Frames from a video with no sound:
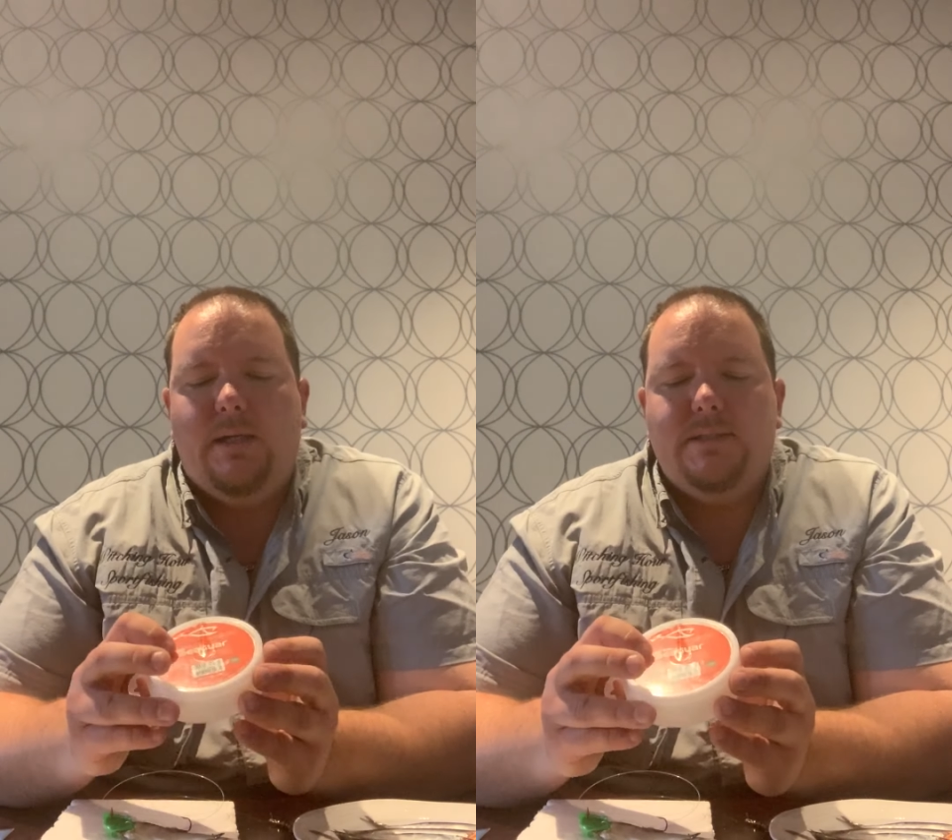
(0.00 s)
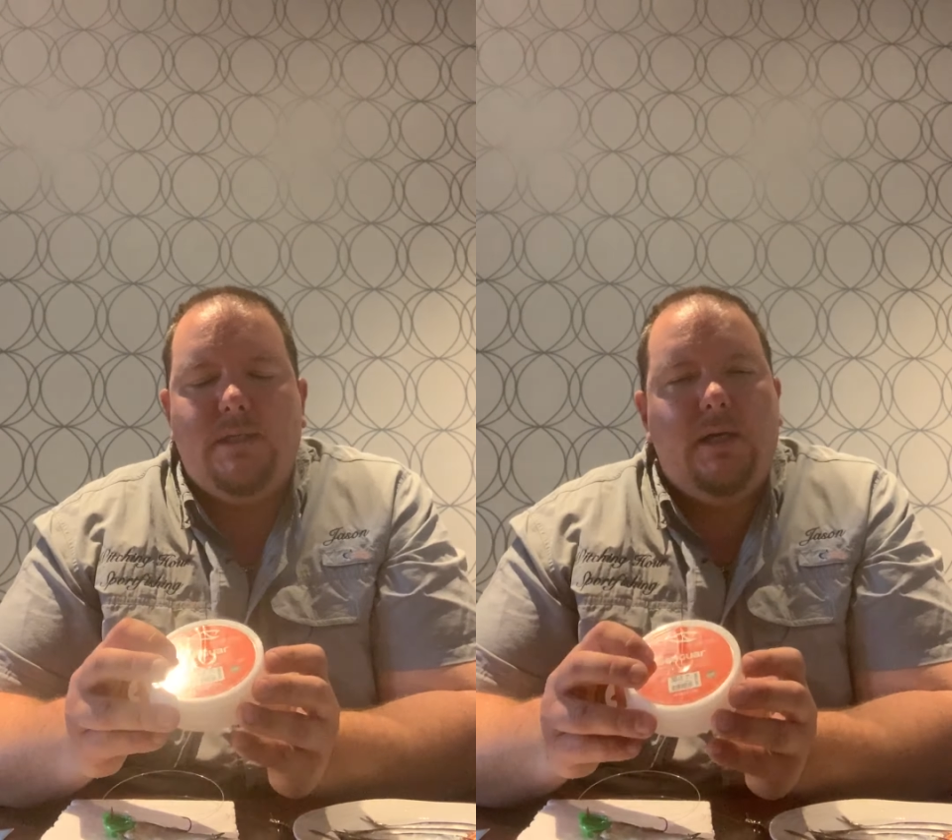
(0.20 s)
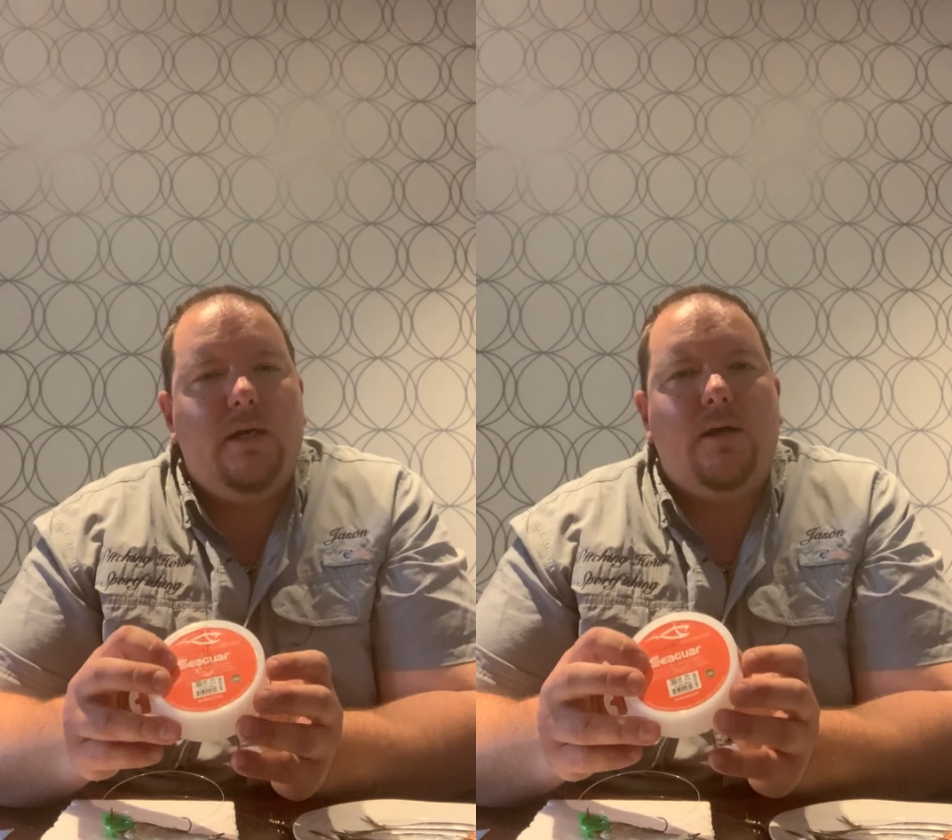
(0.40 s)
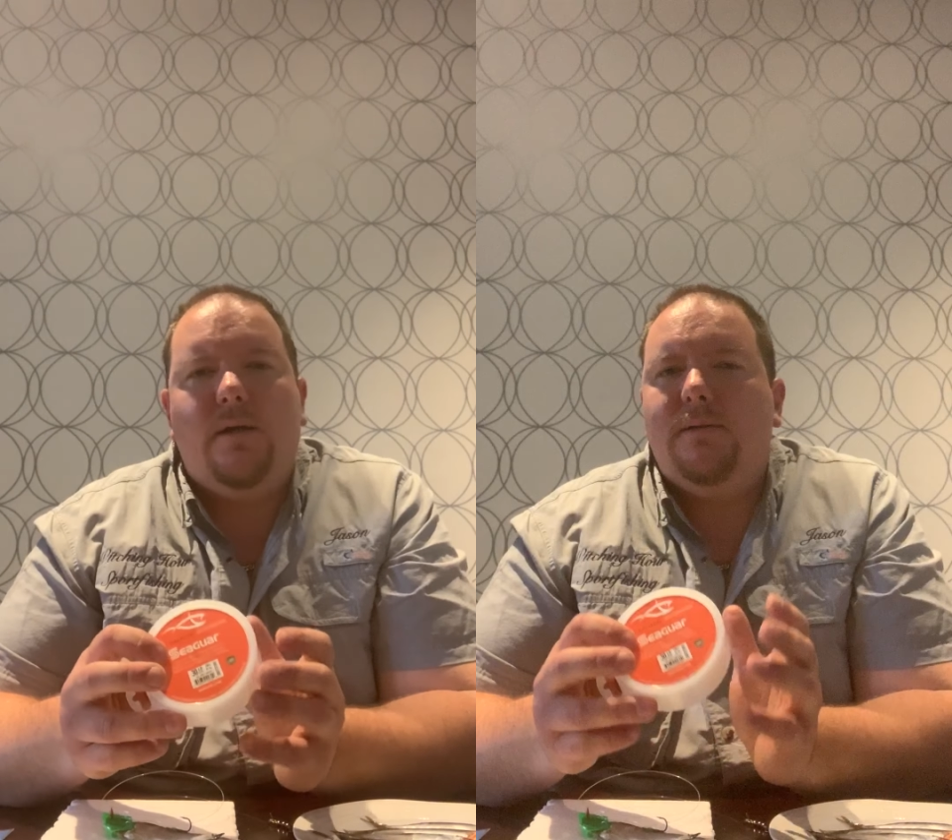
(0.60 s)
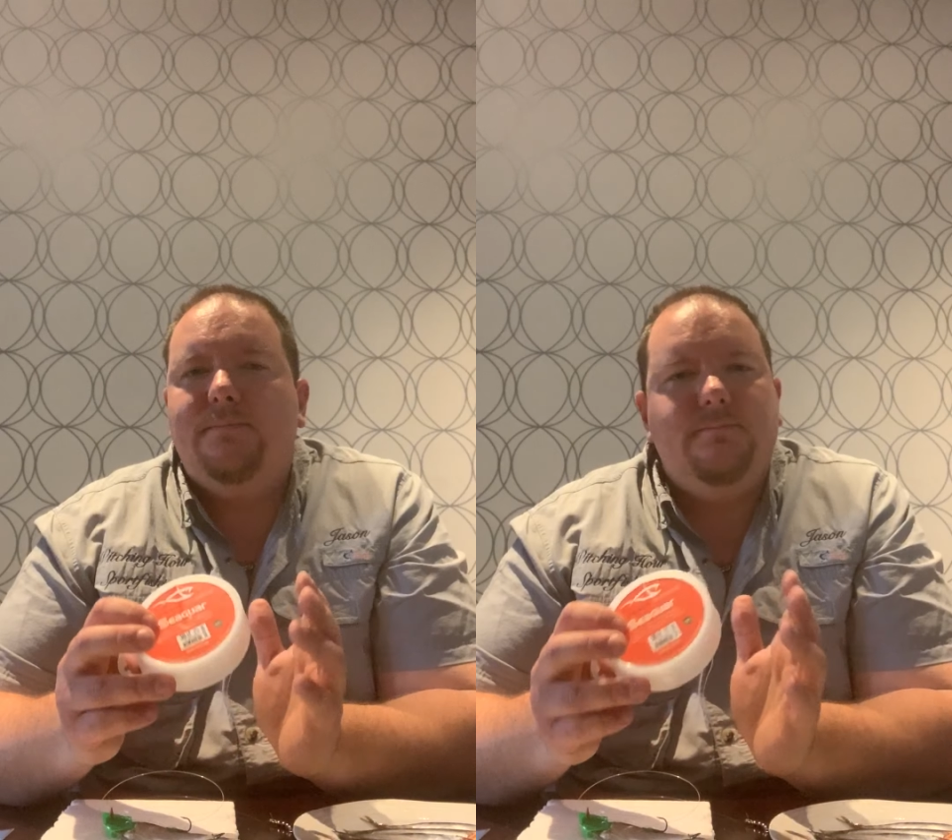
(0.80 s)

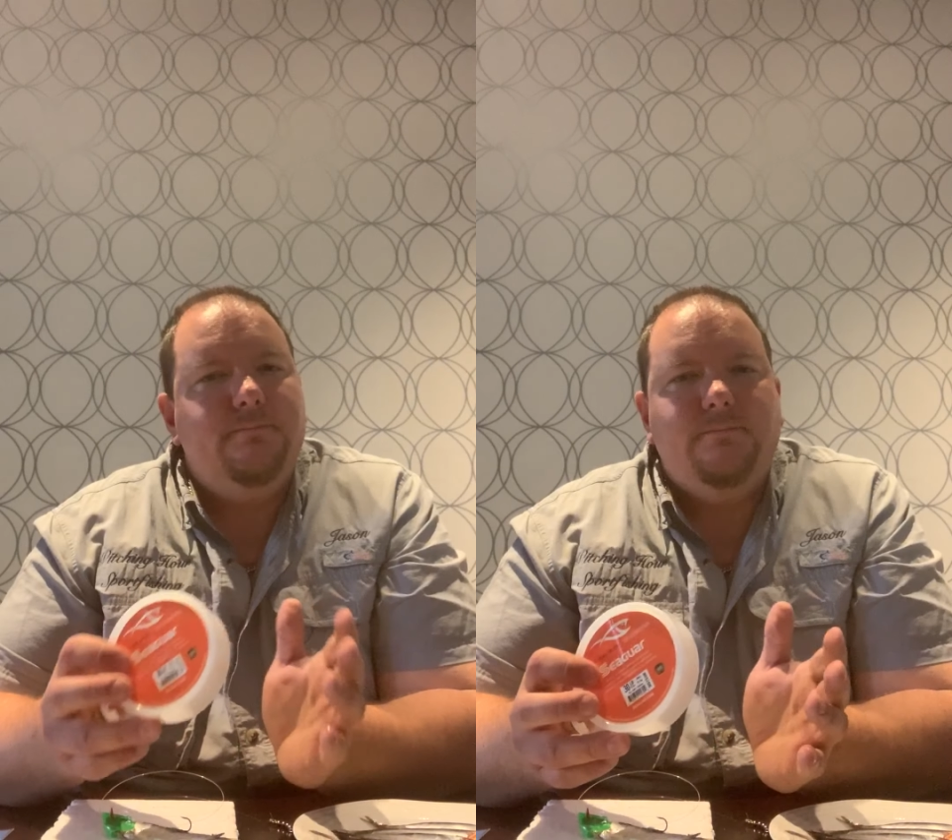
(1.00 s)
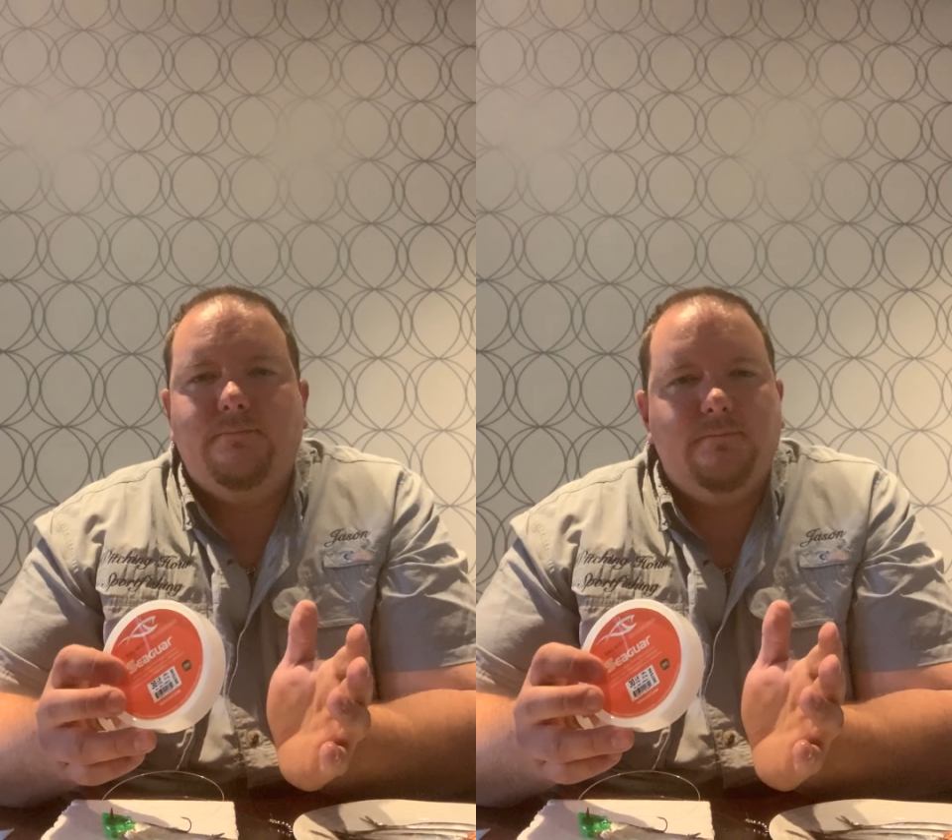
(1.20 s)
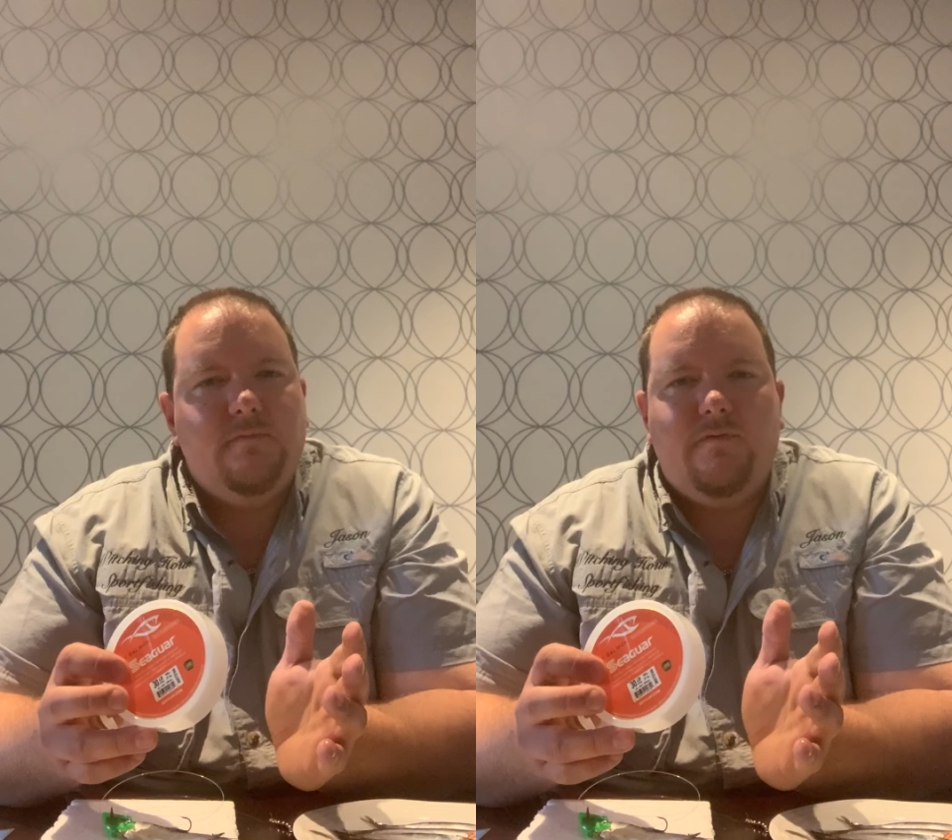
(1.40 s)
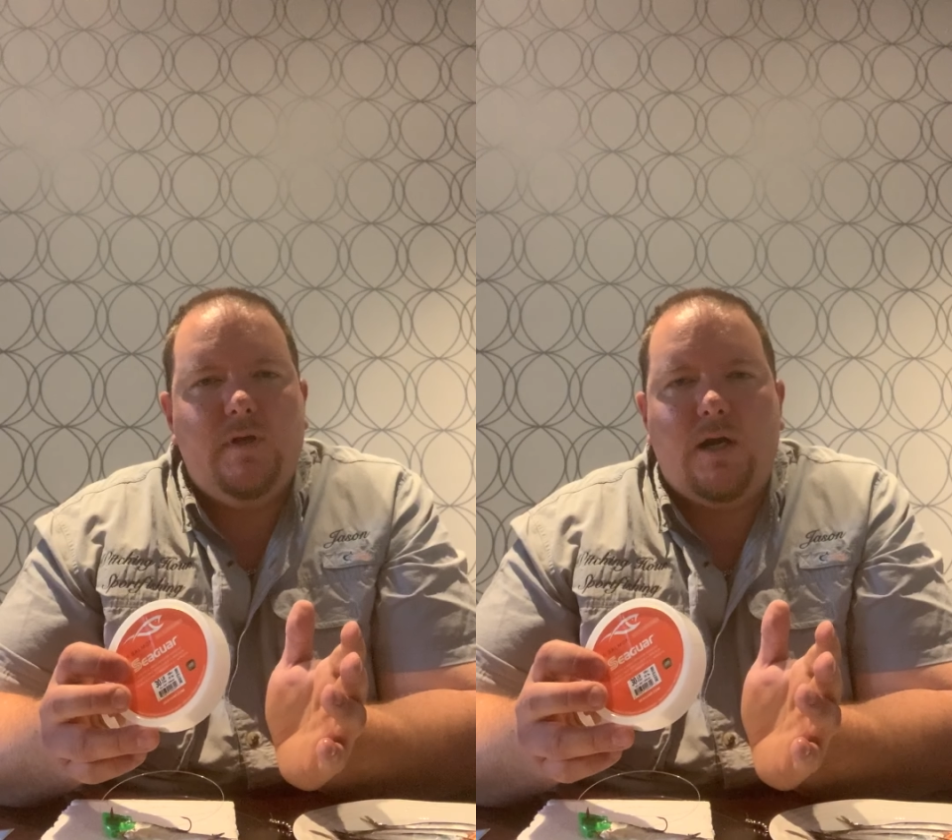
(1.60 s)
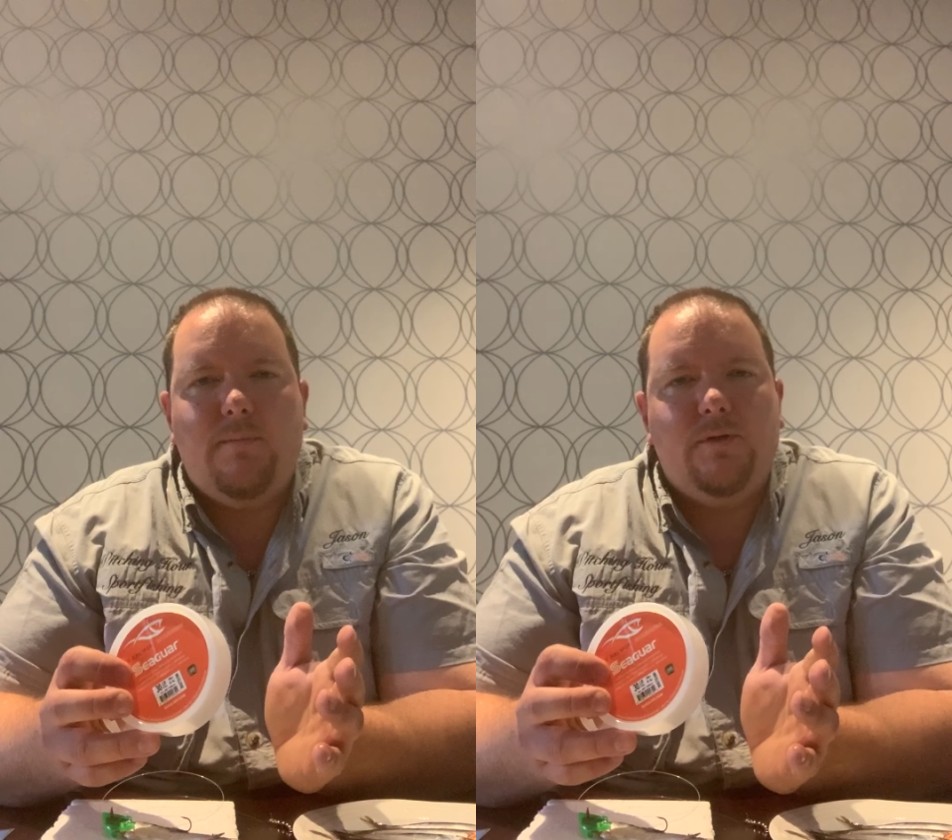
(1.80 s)
Seagar,
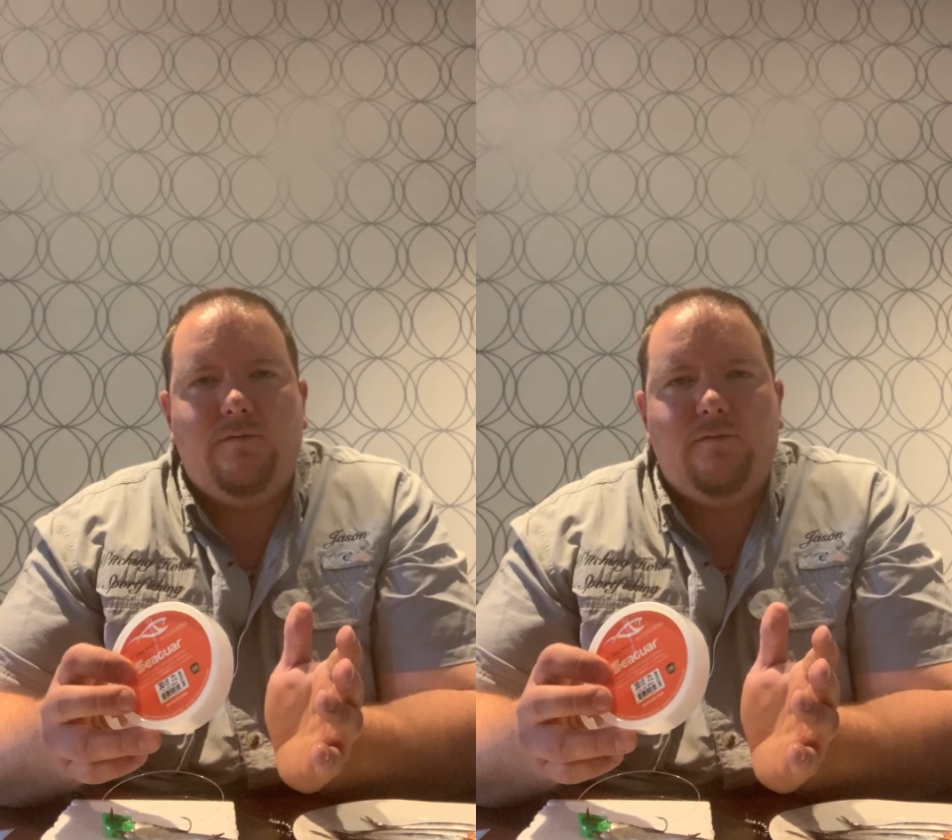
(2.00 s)
phenomenal